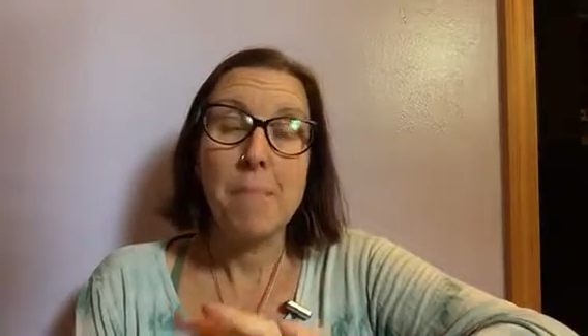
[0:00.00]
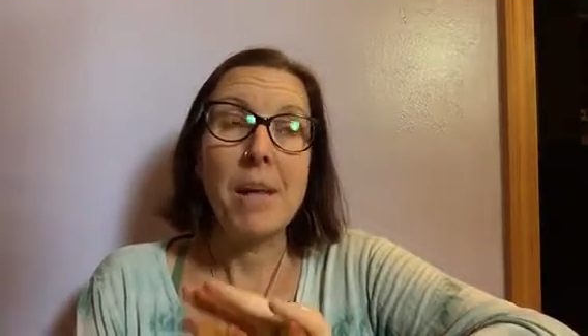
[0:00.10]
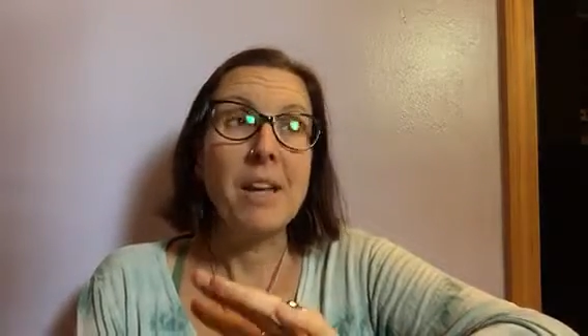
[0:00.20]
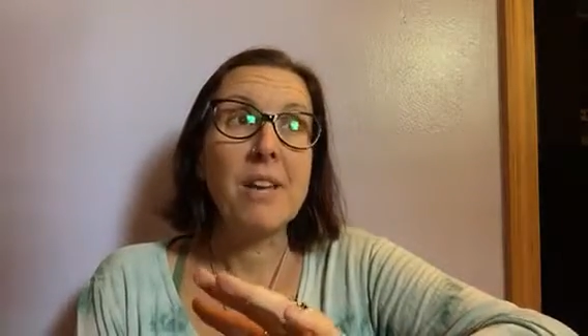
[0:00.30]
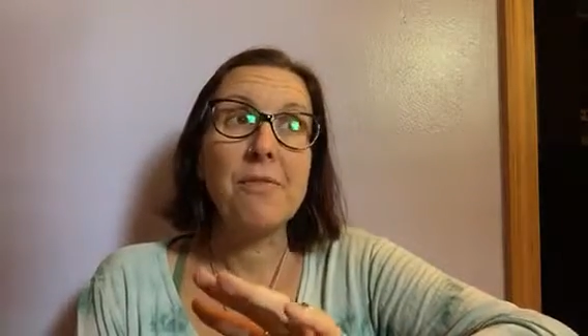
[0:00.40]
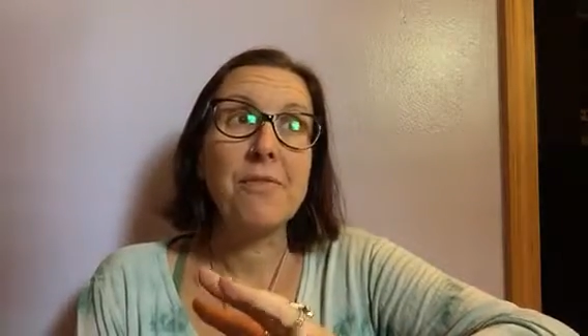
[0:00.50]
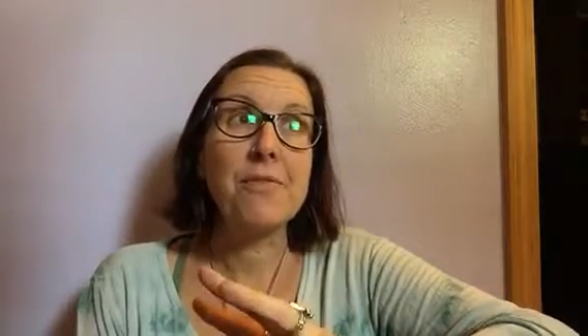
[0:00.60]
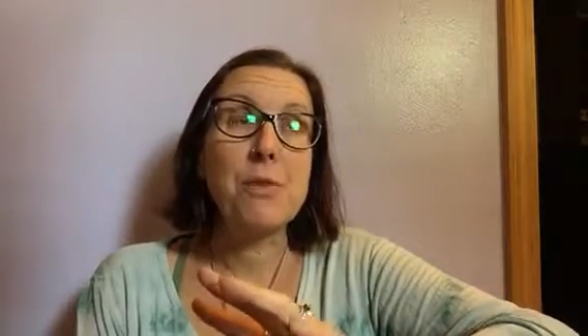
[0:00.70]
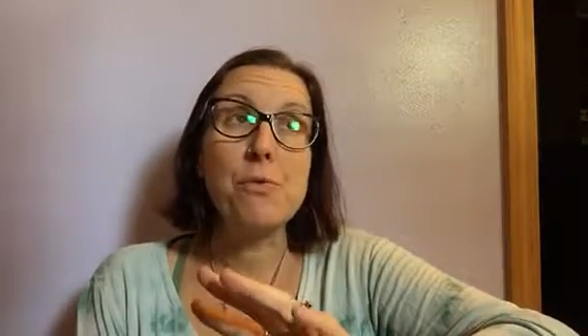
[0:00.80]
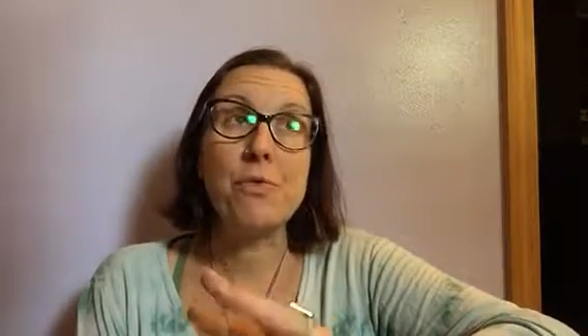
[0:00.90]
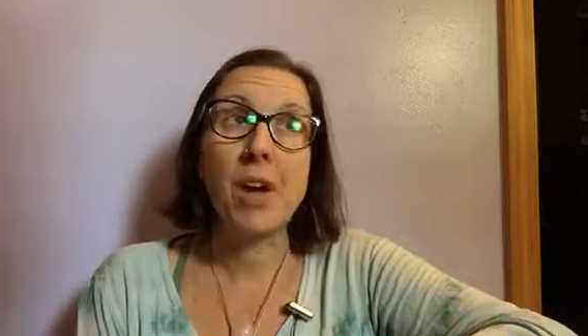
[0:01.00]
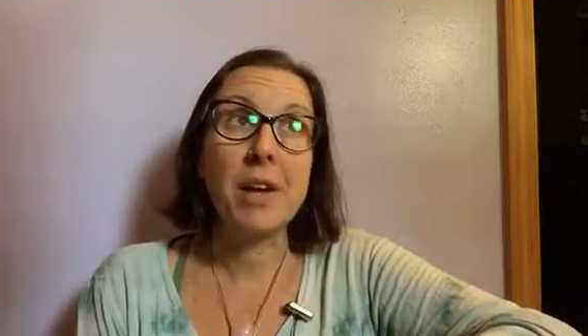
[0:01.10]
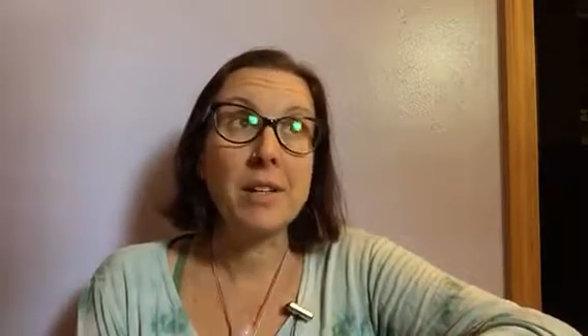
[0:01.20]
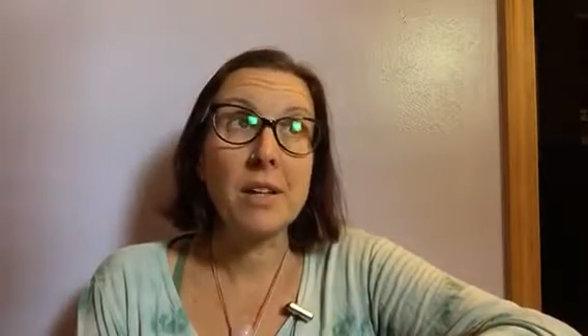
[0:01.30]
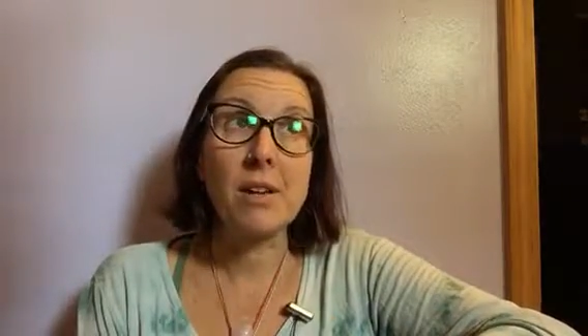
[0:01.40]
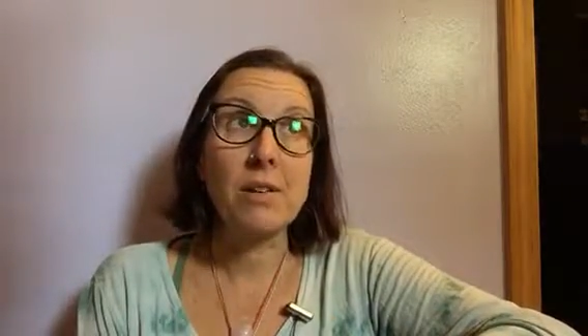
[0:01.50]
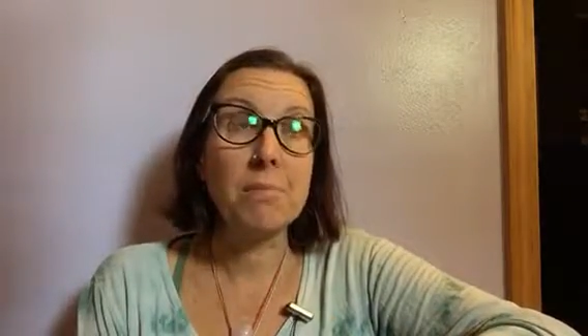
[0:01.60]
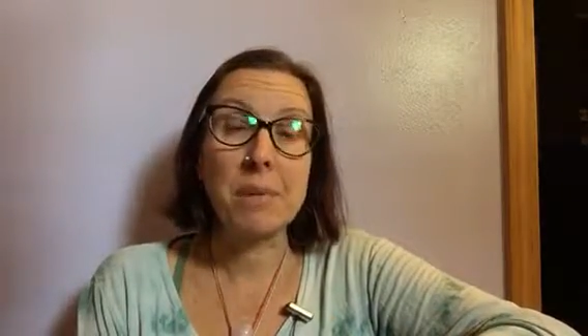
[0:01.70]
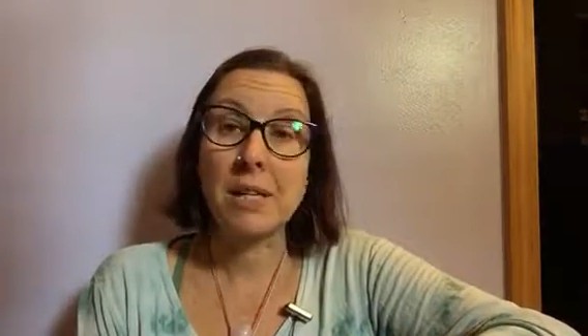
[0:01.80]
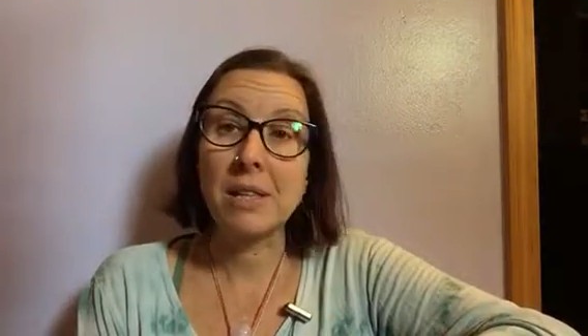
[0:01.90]
But if you've got to go
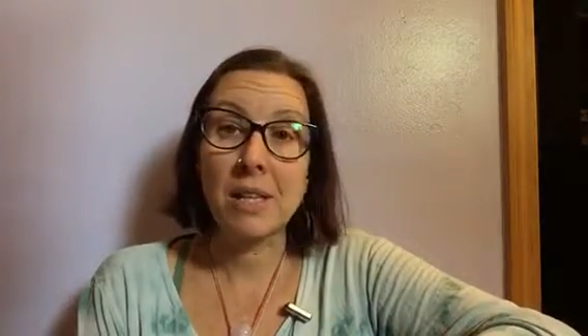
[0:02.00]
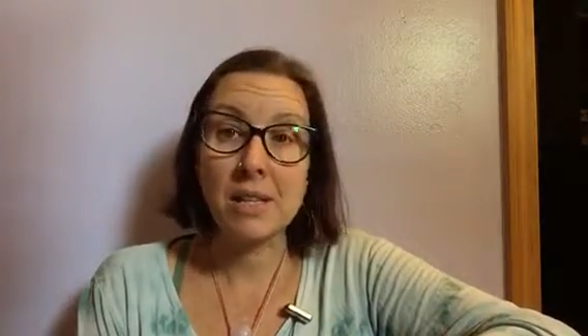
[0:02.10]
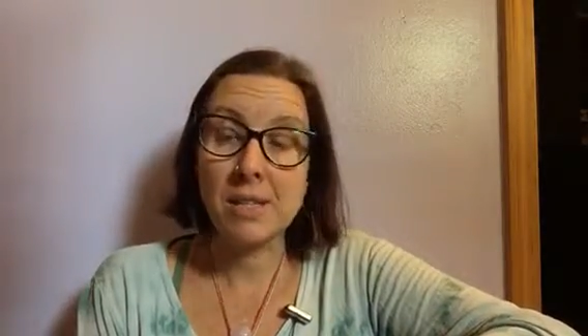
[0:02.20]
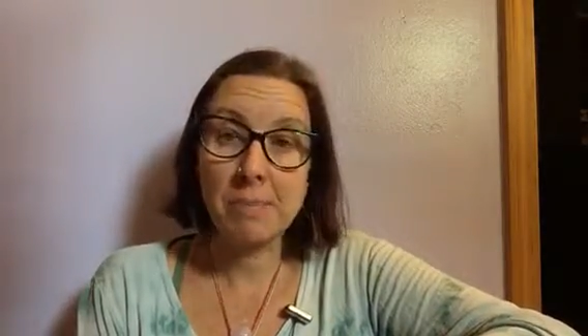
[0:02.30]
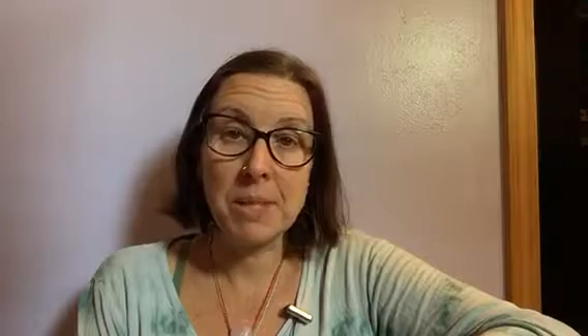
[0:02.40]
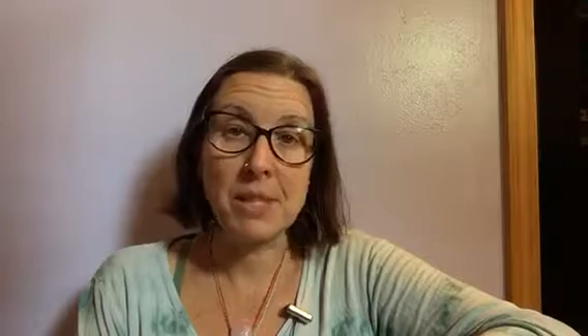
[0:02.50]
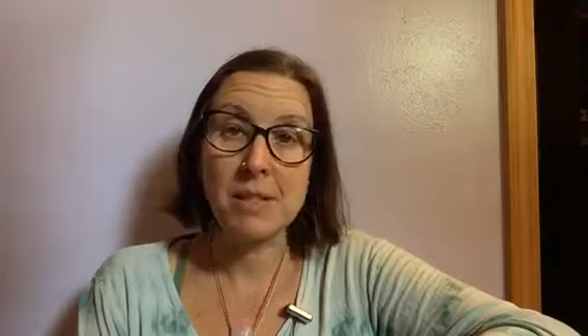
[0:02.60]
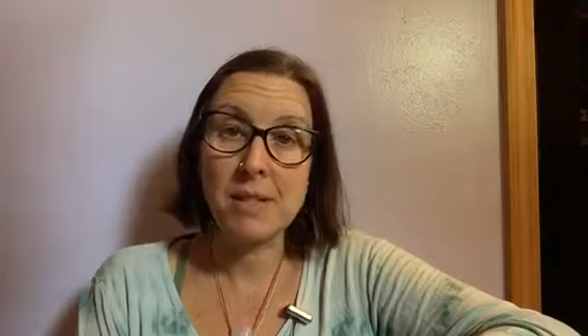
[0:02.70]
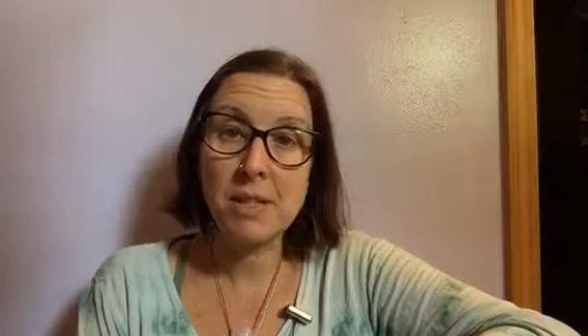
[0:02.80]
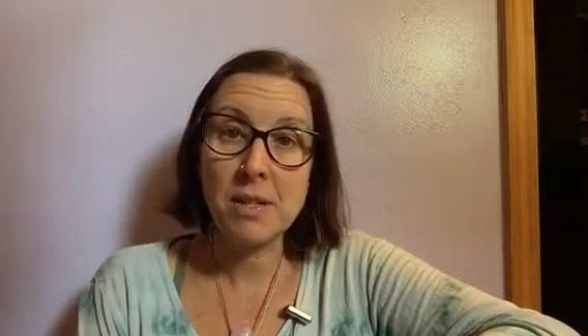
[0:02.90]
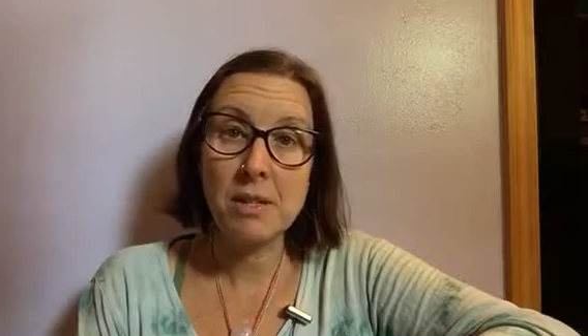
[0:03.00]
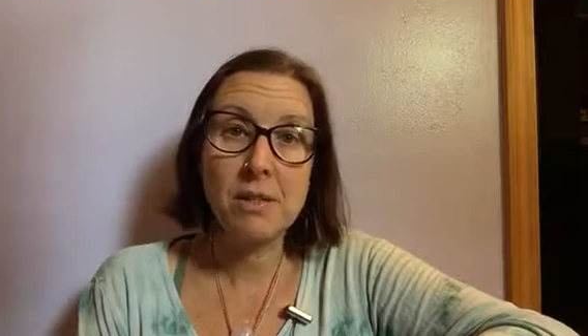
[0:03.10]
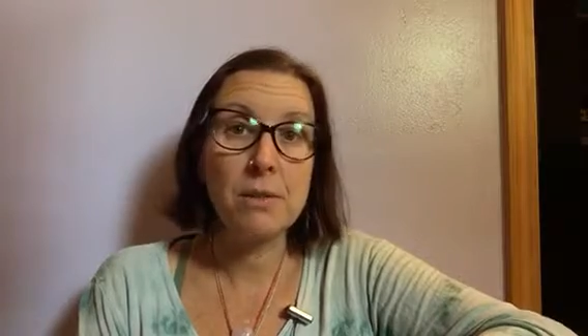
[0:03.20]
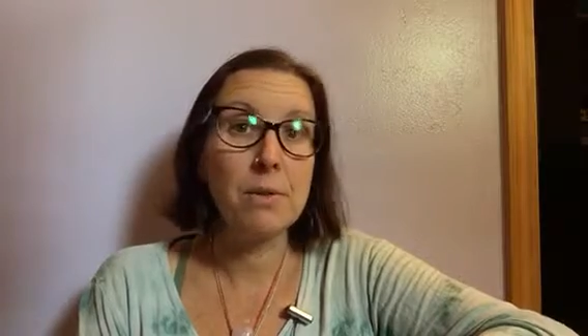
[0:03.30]
and pick the kids up at the sitter